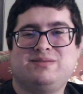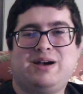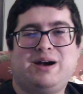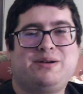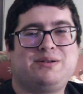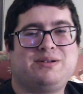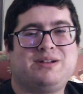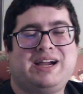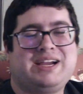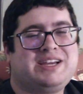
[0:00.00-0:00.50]

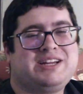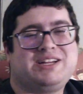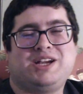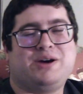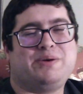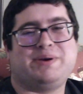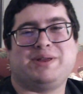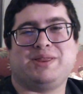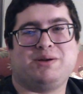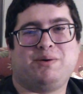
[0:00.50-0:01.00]
I, I could go
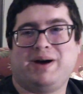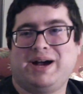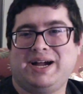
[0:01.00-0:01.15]
either way.